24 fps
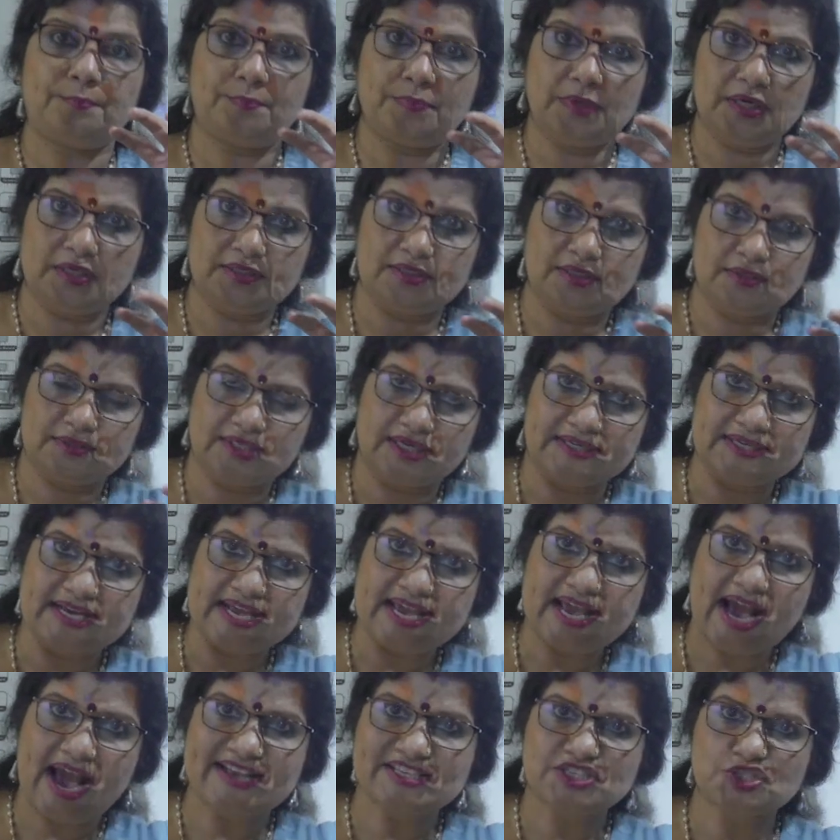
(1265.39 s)
the
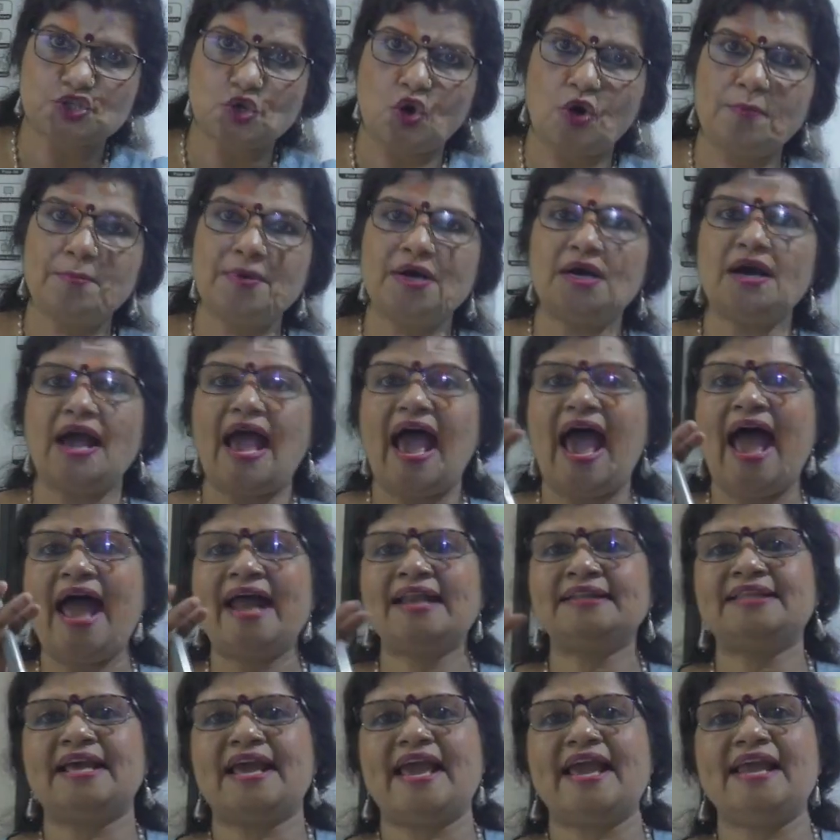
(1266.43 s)
D isomer
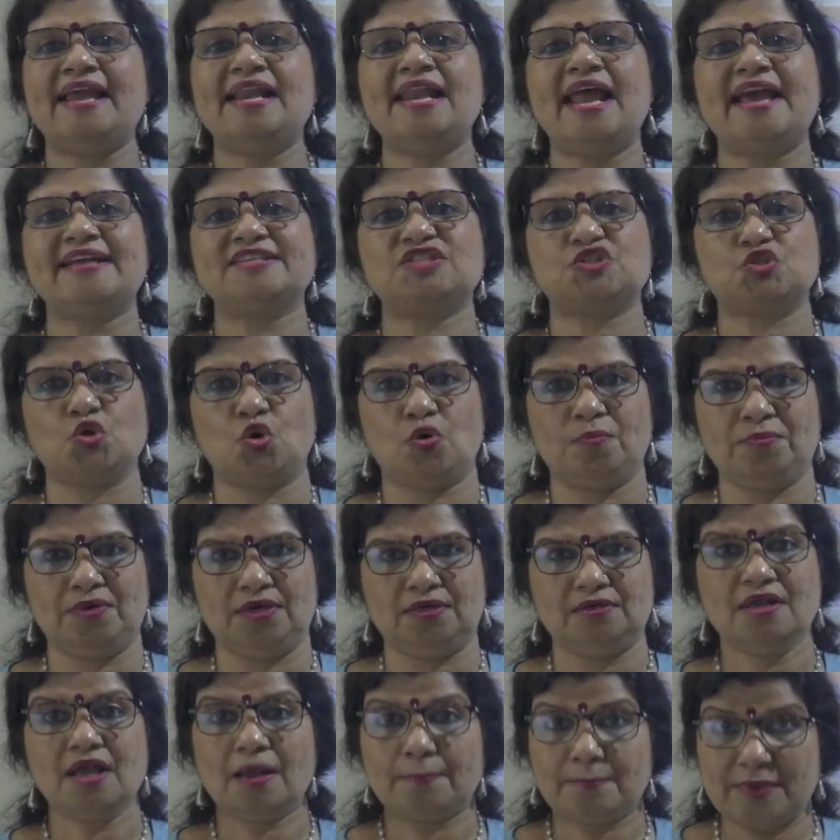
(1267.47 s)
and the L
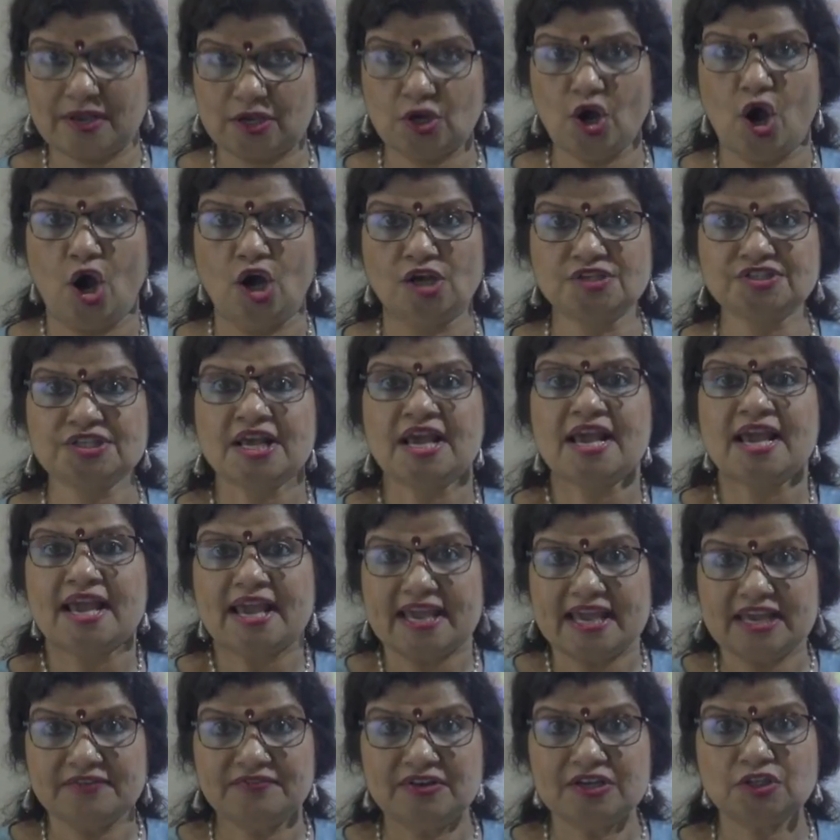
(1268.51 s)
isomer, because
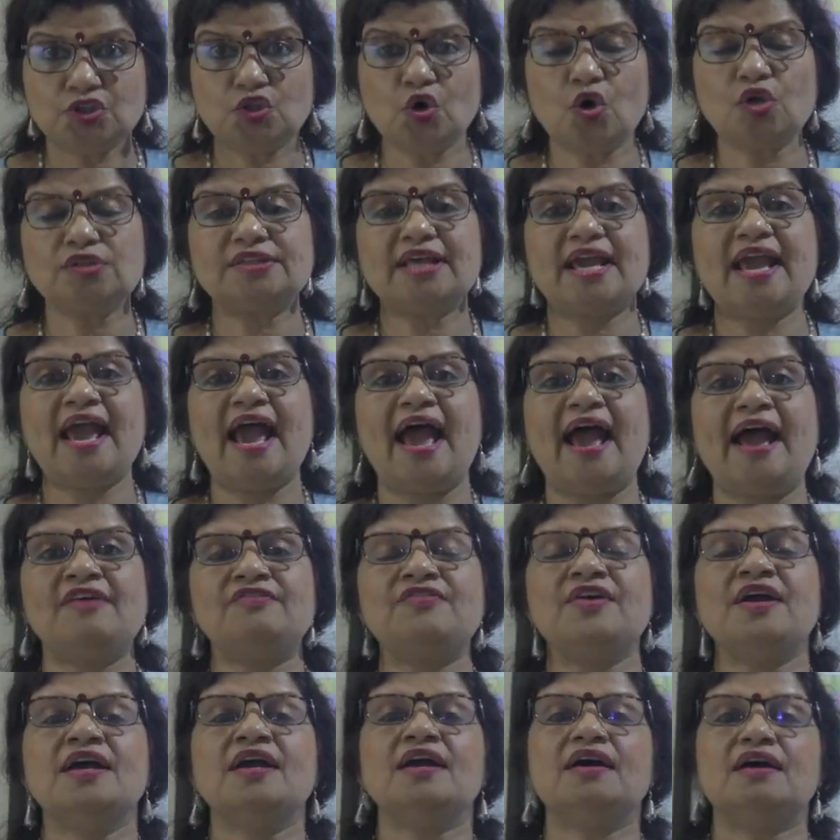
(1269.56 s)
even though they
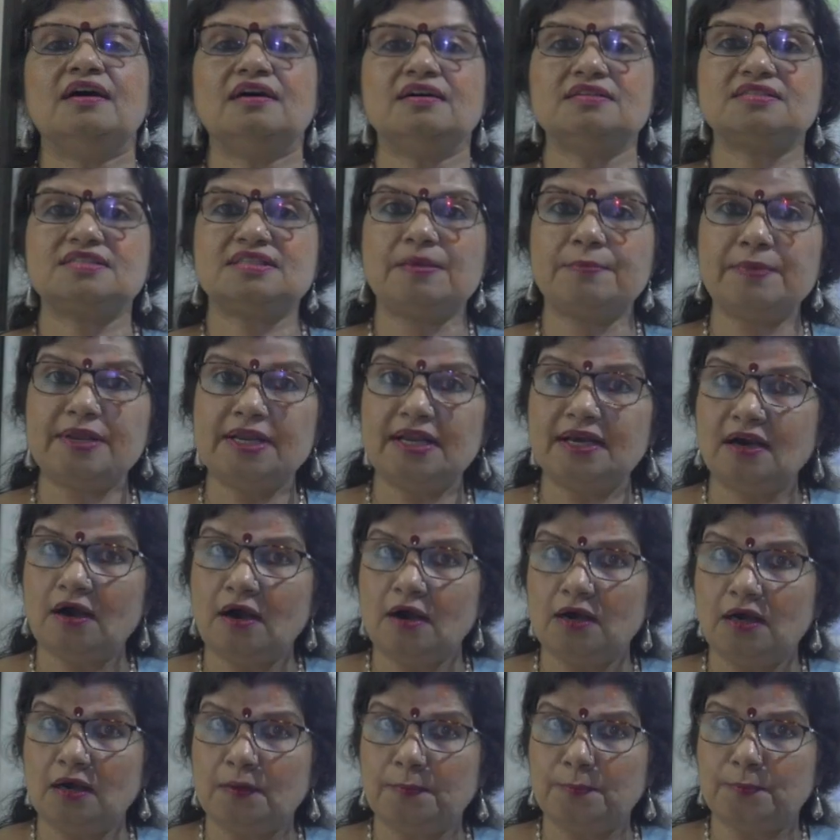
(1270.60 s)
have
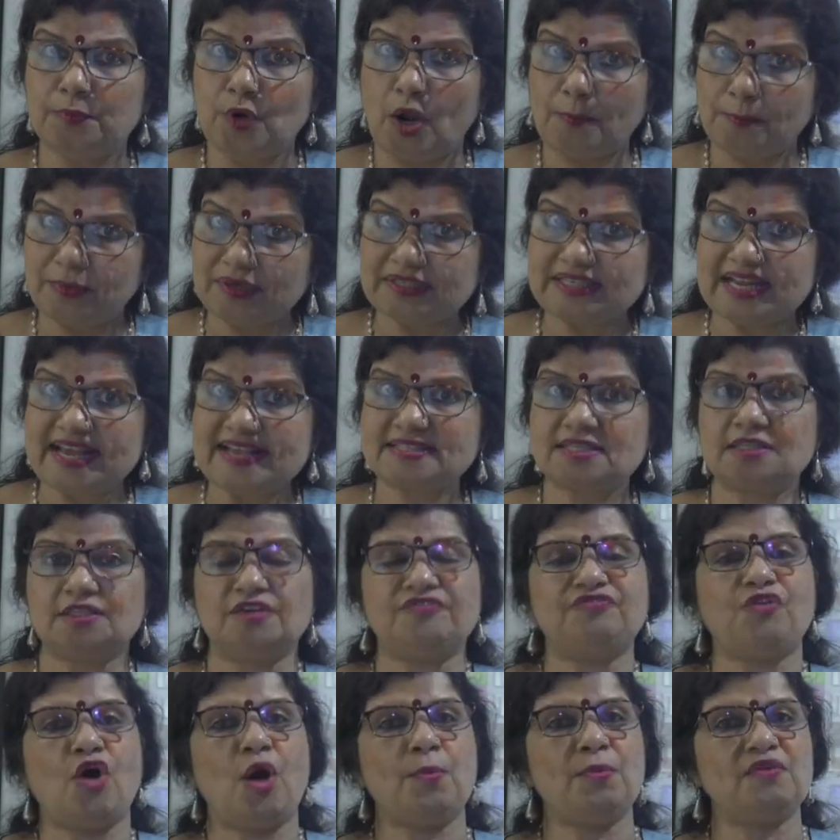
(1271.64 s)
similar properties in
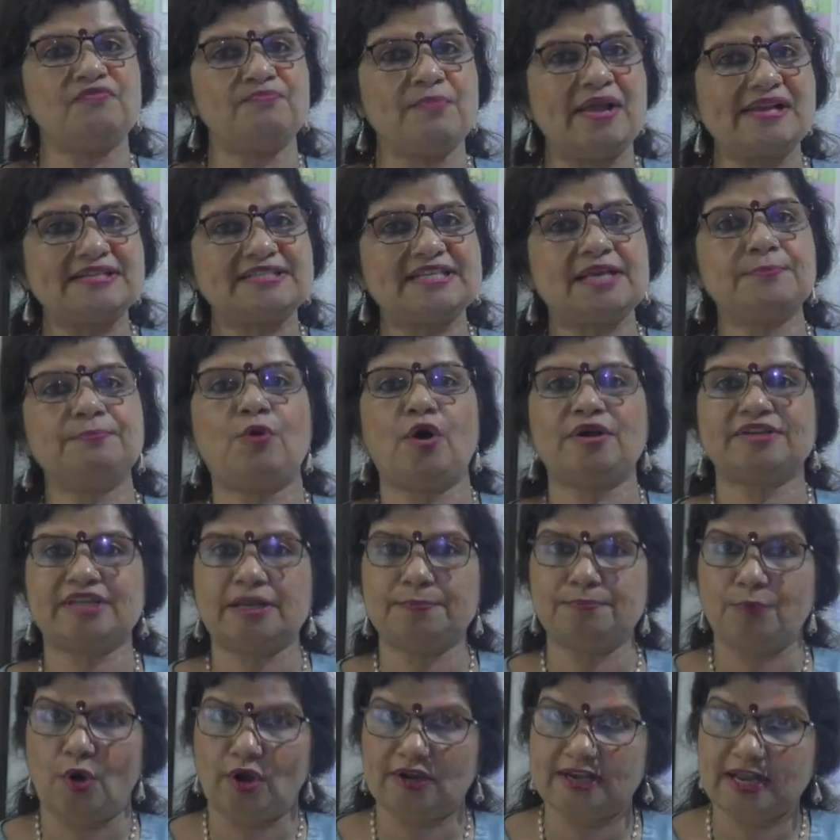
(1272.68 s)
the form of melting point
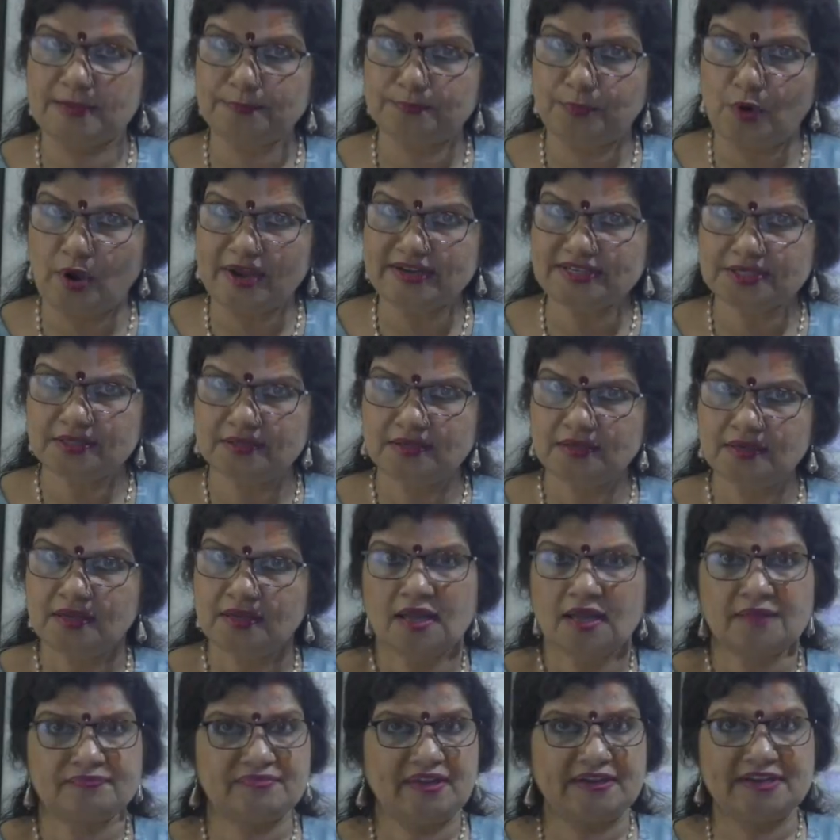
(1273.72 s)
and boiling point,
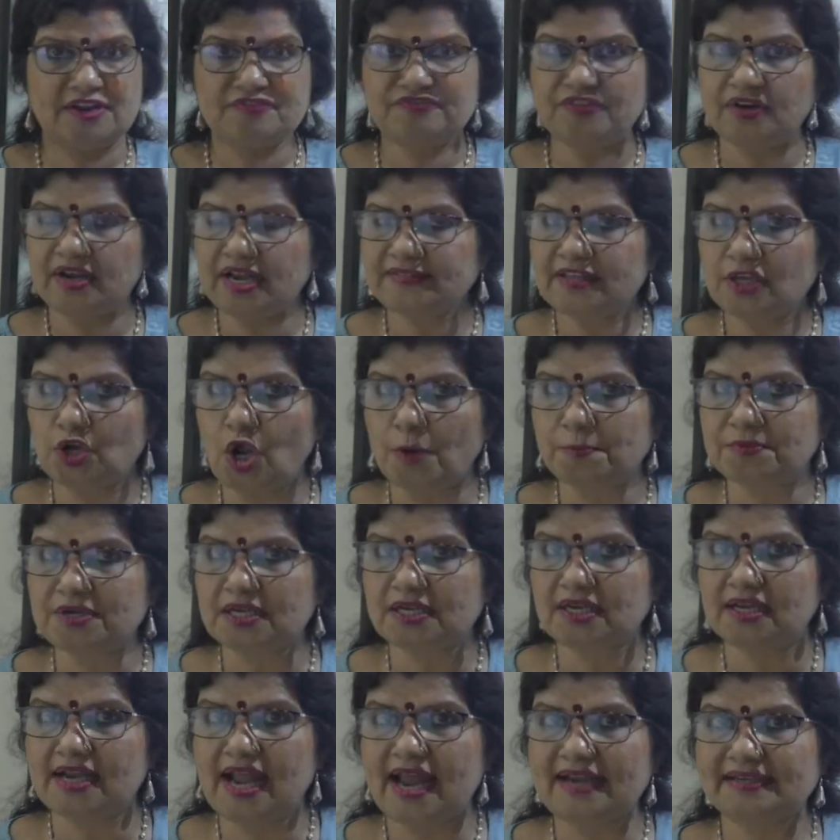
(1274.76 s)
they differ in their
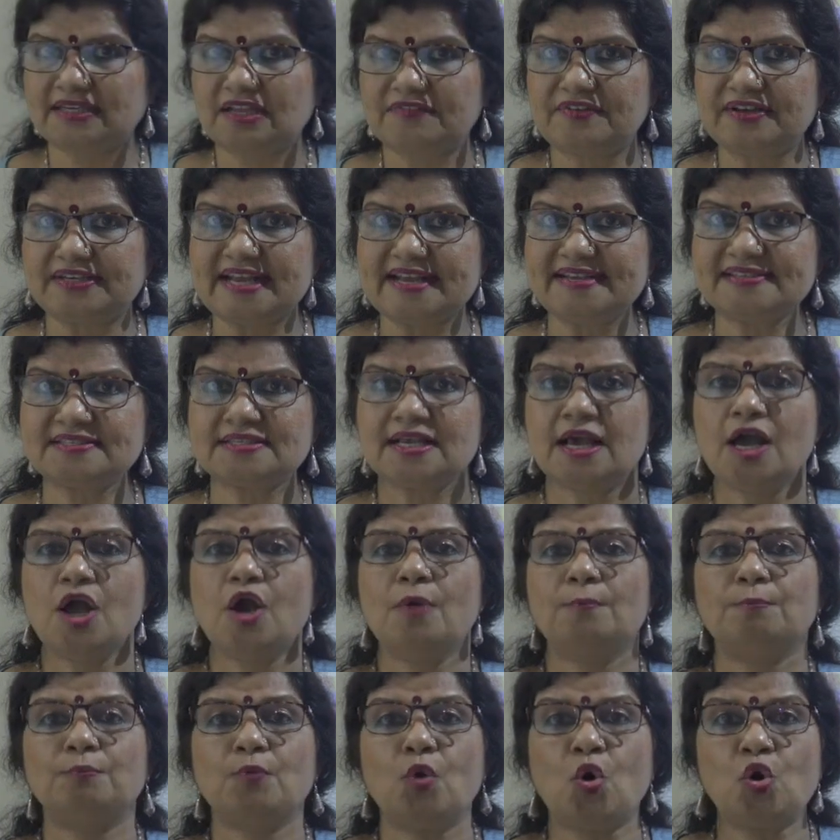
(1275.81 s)
optical activities.
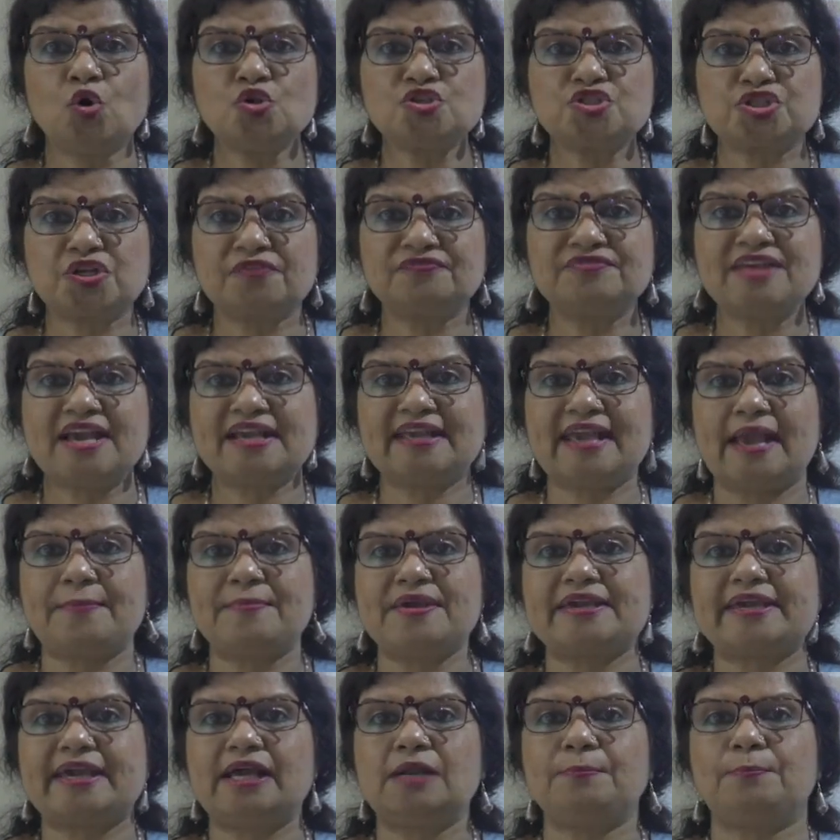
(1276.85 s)
Most of their
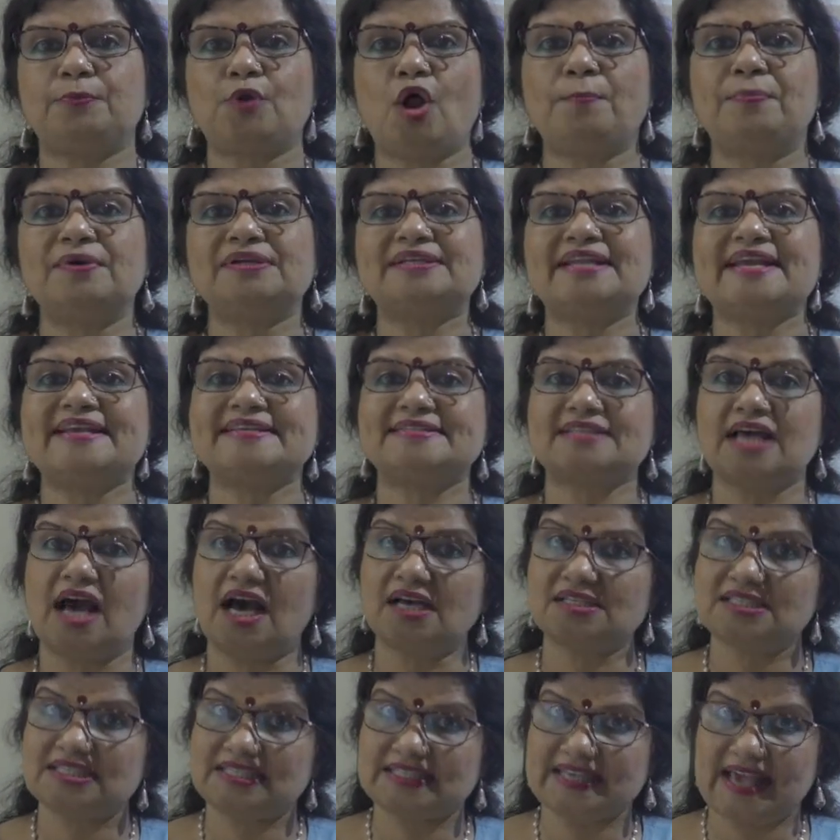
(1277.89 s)
chemical properties
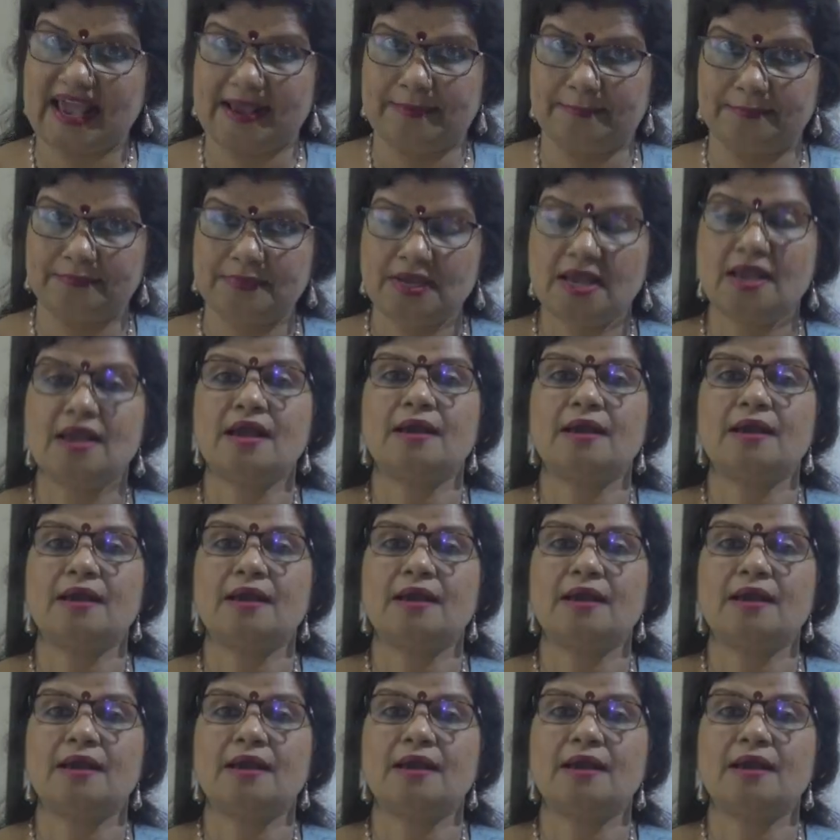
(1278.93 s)
are same.